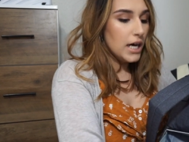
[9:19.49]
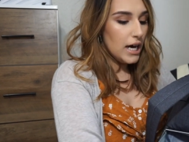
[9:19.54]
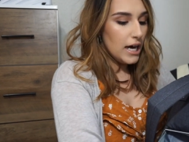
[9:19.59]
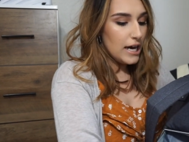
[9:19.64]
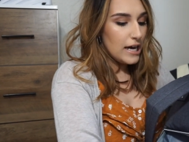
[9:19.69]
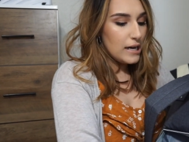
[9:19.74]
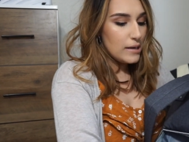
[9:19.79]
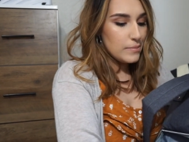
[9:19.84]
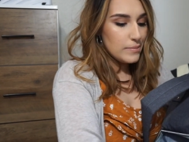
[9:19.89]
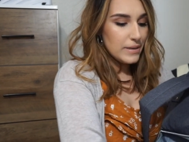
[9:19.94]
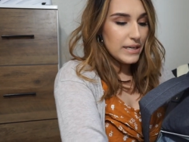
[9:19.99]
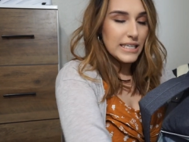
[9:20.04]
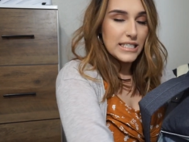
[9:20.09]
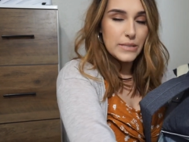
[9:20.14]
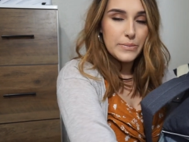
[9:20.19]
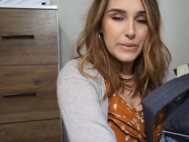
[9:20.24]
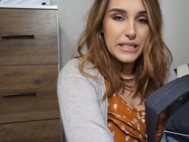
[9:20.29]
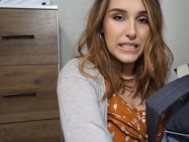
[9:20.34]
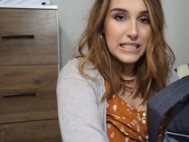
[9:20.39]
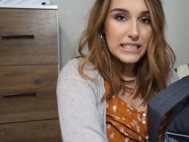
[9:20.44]
um, it
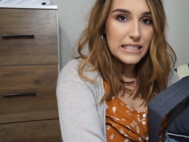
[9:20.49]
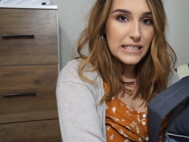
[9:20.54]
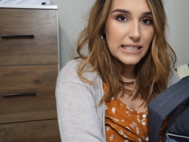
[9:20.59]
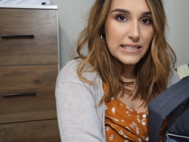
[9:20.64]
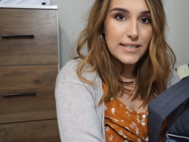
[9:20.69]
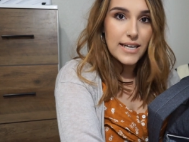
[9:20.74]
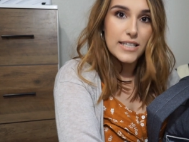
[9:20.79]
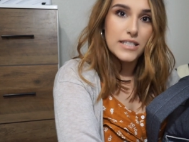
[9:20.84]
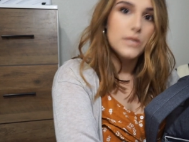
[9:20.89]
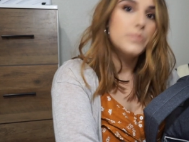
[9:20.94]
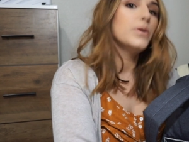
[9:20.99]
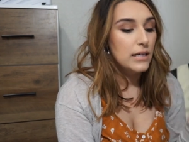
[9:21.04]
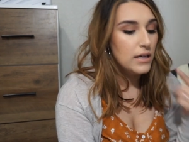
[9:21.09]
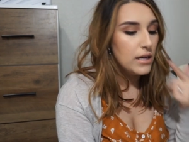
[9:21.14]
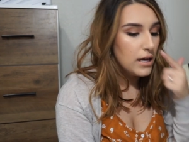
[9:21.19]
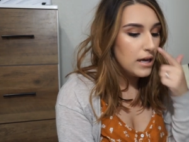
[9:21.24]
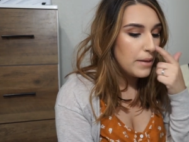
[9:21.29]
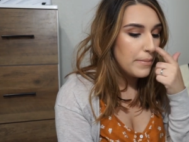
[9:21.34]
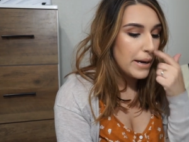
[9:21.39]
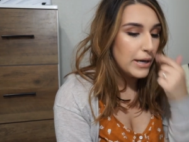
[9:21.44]
to be easily accessible.
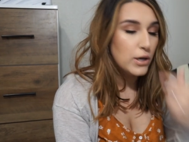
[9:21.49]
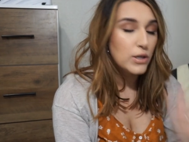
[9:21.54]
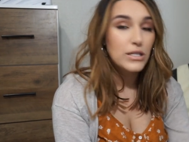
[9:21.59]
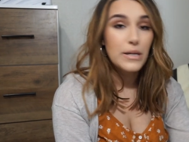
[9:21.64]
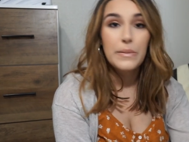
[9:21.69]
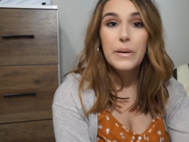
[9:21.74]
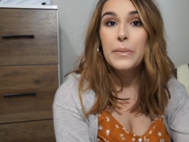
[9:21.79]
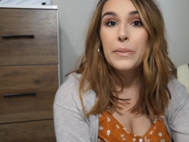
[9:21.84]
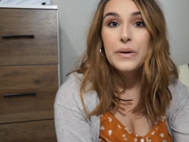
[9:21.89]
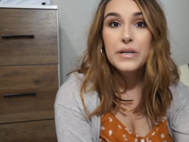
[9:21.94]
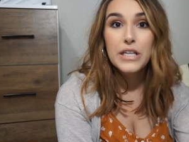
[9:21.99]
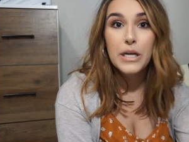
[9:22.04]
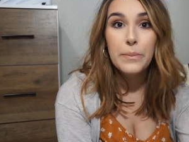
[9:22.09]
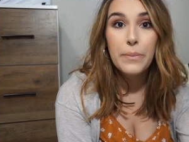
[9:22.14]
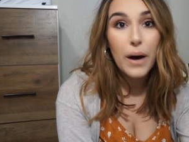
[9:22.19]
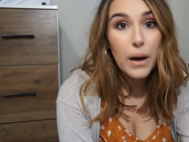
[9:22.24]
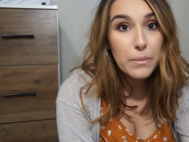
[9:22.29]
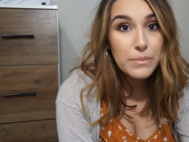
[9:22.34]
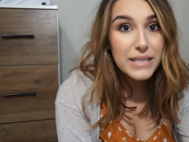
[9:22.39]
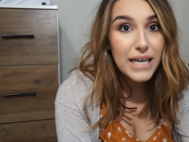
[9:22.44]
Um, I know some people put their
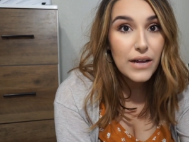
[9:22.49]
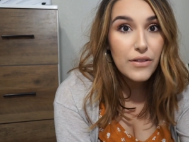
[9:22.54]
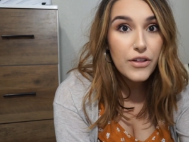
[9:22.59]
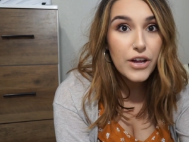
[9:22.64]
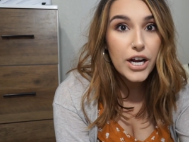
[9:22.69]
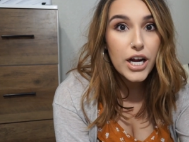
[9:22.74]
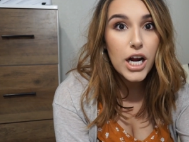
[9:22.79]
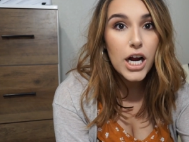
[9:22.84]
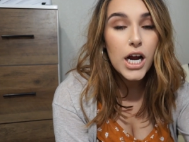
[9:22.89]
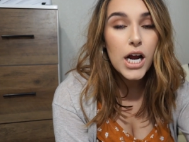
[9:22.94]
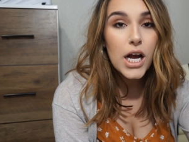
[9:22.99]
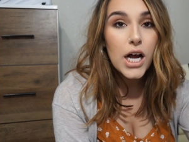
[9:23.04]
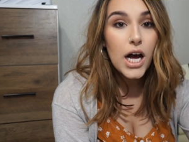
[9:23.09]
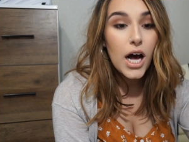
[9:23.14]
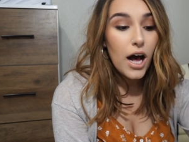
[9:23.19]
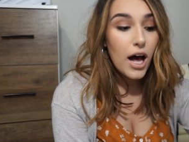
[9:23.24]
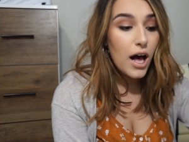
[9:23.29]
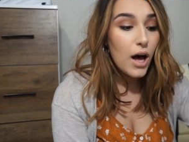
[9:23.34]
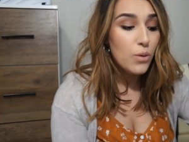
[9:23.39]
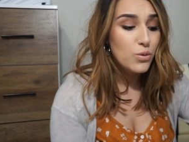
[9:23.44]
pump down there,
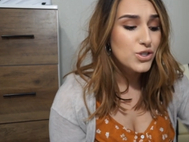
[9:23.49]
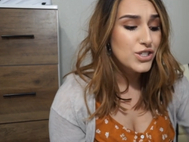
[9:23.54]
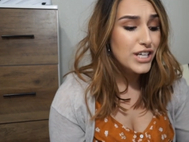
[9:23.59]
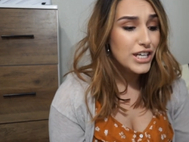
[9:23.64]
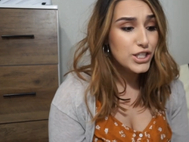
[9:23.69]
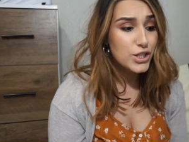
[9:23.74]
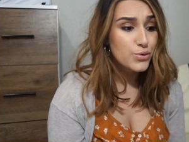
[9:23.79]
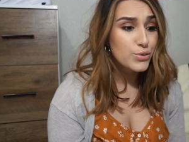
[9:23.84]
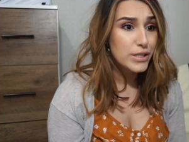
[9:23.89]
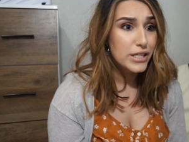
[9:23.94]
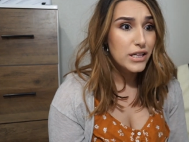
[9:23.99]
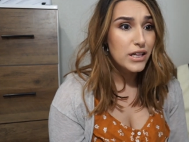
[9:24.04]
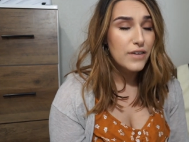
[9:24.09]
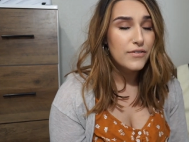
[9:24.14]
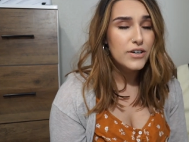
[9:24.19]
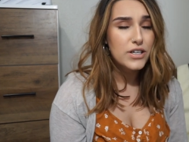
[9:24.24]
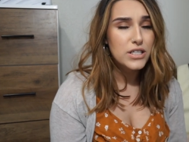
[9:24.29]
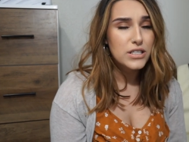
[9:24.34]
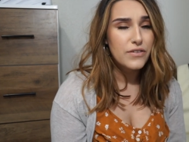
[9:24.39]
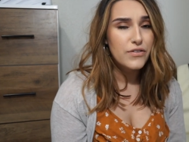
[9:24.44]
uh, which is actually really
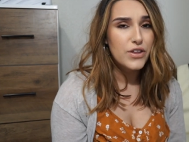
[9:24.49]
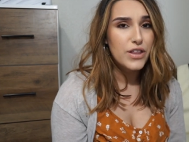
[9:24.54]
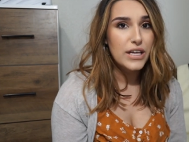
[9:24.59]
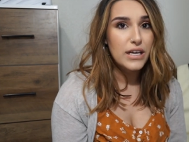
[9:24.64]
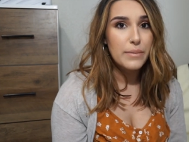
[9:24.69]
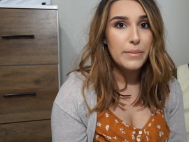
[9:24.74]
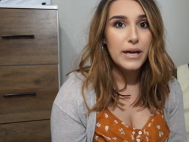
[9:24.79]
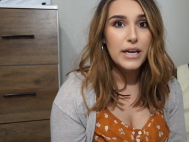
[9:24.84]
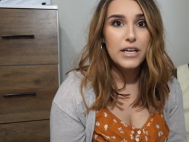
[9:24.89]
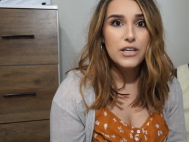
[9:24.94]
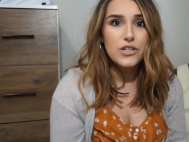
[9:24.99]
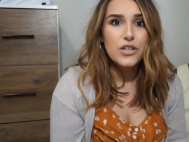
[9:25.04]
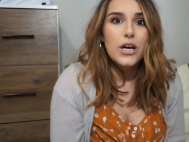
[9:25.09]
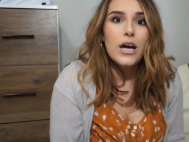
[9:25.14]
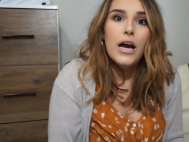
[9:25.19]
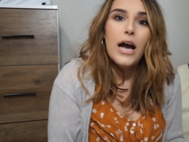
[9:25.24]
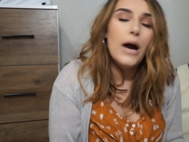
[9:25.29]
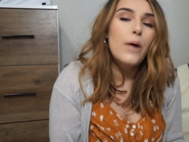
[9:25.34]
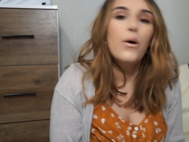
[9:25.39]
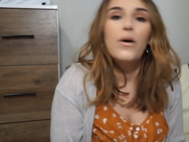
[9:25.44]
clever because if you think about it,
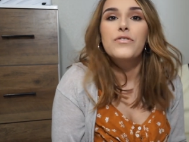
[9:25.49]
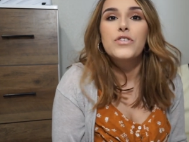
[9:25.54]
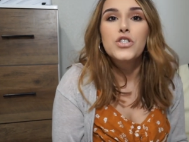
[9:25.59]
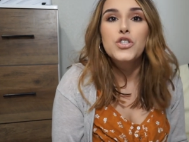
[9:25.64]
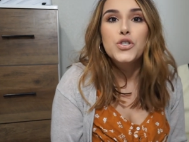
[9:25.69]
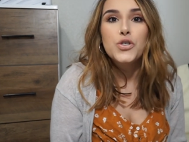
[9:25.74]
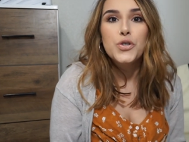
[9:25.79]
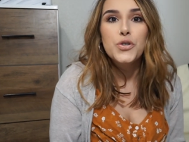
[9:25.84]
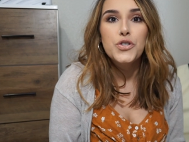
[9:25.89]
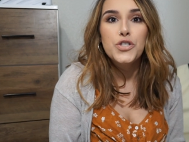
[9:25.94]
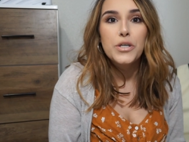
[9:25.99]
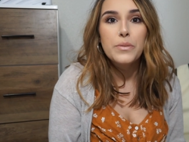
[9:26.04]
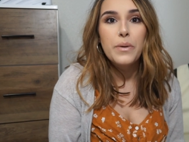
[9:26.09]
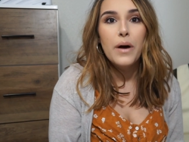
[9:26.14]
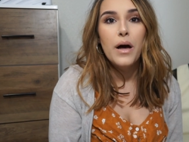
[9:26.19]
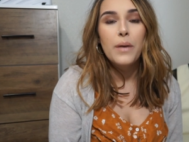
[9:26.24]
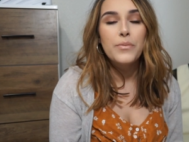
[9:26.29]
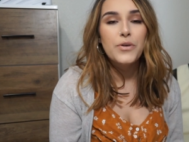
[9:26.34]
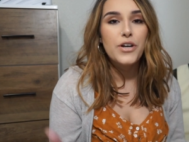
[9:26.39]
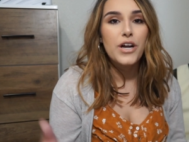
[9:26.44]
how often do you use your
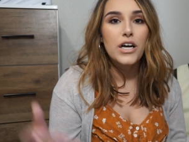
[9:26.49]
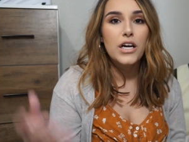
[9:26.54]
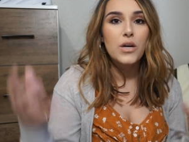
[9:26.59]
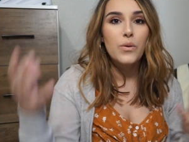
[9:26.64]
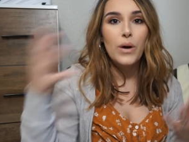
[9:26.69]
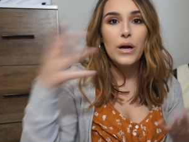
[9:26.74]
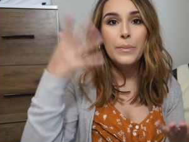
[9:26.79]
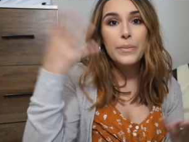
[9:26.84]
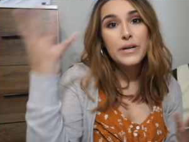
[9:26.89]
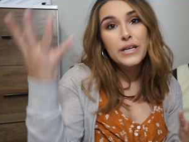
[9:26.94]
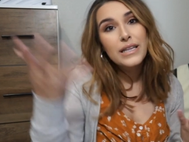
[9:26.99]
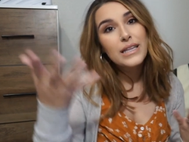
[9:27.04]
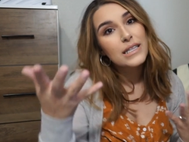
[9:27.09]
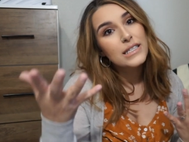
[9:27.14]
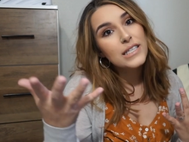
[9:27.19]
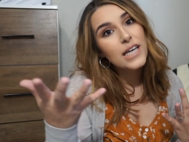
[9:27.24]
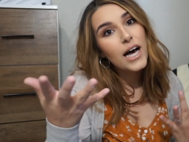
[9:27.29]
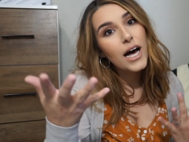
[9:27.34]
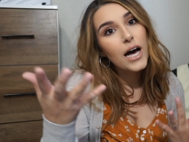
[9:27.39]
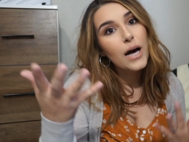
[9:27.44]
pump? You're not going to want to
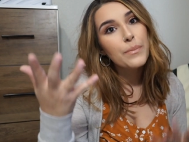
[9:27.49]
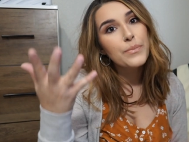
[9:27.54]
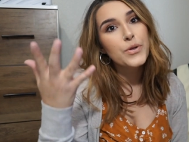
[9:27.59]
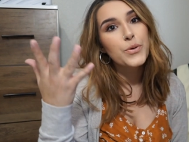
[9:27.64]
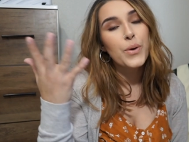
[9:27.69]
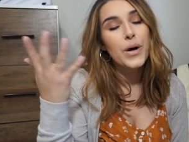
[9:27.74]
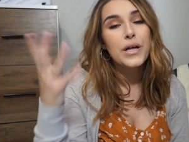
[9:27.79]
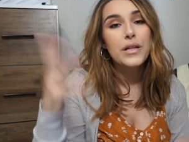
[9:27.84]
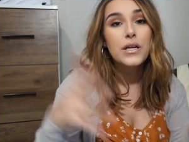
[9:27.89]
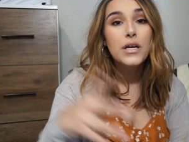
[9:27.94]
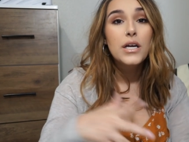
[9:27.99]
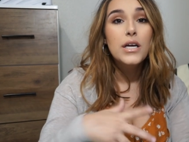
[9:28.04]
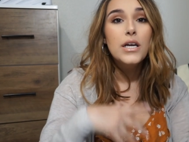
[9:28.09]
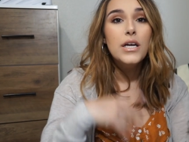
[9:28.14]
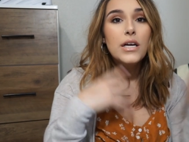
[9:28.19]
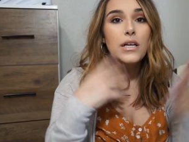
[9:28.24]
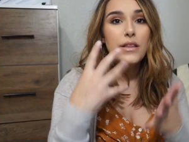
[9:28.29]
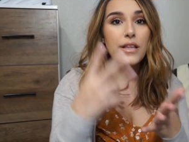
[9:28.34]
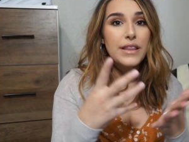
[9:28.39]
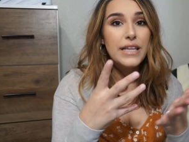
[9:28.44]
top you want
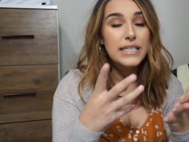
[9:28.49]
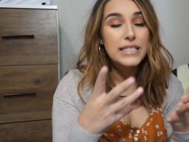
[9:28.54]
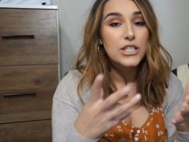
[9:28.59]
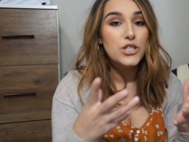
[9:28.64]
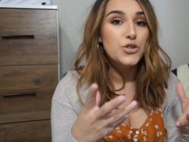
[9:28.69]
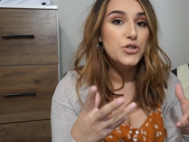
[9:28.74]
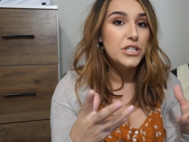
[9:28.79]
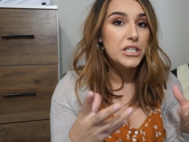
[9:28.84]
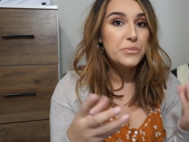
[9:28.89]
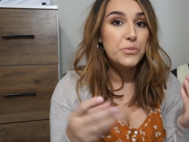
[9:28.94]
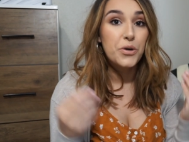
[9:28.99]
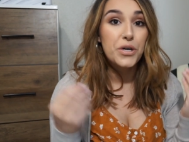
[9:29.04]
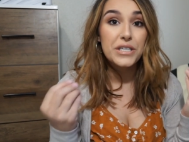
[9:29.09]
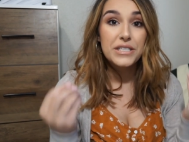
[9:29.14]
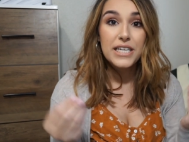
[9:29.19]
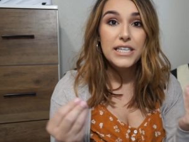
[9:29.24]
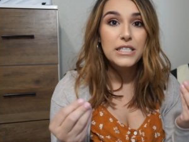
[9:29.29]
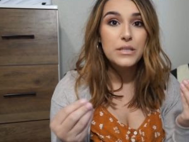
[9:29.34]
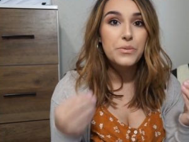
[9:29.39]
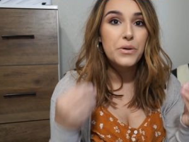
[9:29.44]
the things that you need more
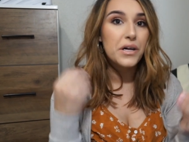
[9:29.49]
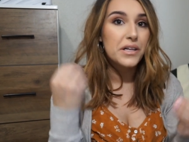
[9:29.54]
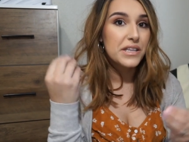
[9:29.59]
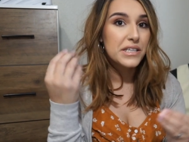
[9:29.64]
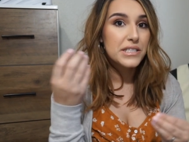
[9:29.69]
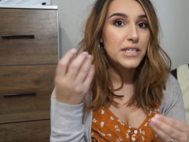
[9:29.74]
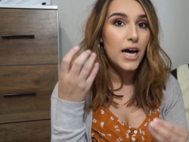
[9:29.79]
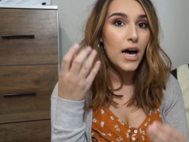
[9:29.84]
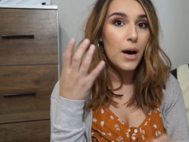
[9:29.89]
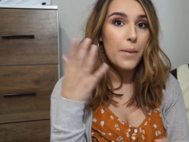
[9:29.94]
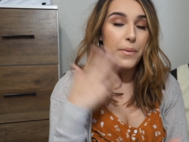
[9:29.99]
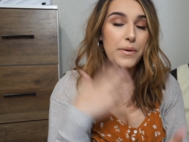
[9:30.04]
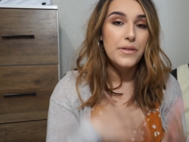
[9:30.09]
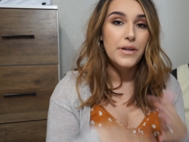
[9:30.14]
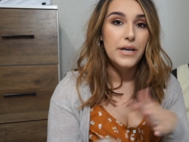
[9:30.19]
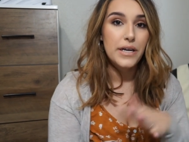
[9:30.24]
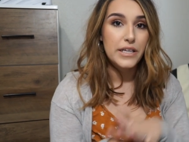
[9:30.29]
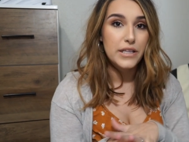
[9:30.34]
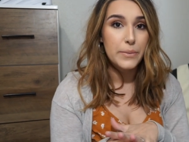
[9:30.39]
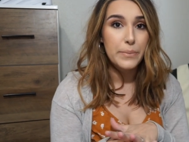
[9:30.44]
accessible at the top and
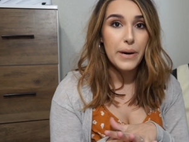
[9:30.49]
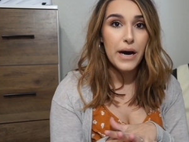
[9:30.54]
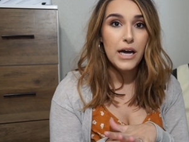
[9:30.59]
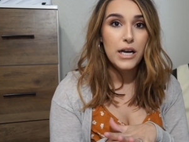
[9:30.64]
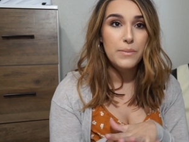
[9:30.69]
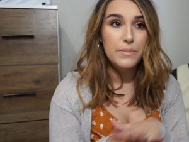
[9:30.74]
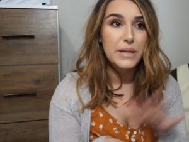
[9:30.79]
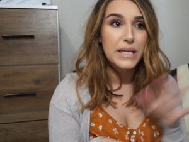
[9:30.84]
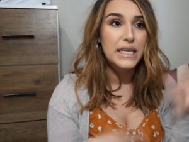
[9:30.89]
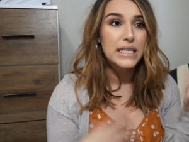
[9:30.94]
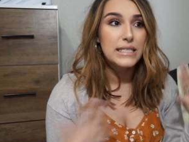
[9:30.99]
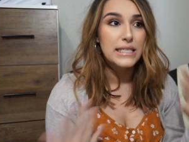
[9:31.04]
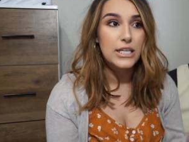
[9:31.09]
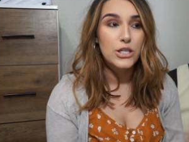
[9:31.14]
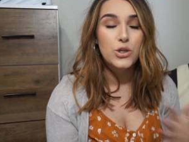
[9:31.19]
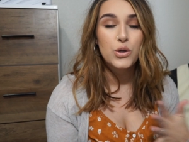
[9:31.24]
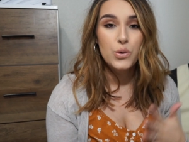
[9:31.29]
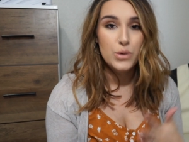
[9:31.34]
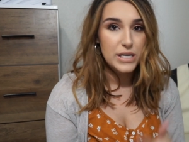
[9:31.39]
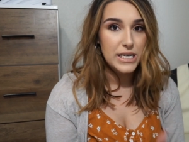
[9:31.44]
then at the bottom things that
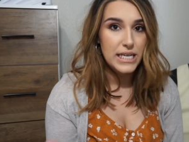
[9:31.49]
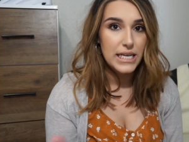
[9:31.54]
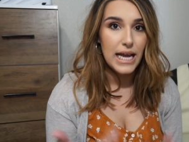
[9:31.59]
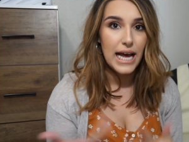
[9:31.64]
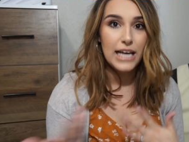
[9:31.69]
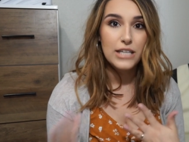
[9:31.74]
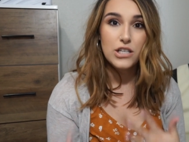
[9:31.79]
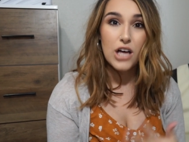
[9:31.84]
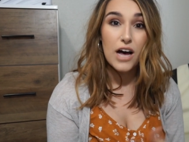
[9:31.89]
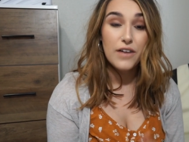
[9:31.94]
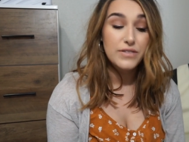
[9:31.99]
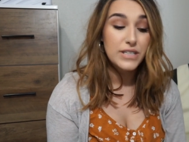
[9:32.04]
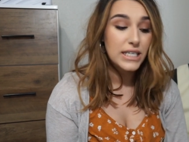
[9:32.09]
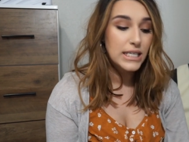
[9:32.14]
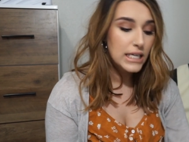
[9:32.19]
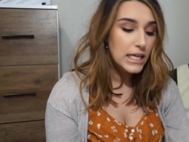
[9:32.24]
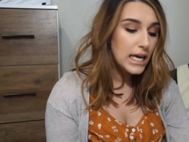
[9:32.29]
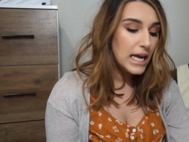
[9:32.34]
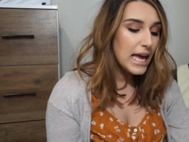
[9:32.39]
you don't need as often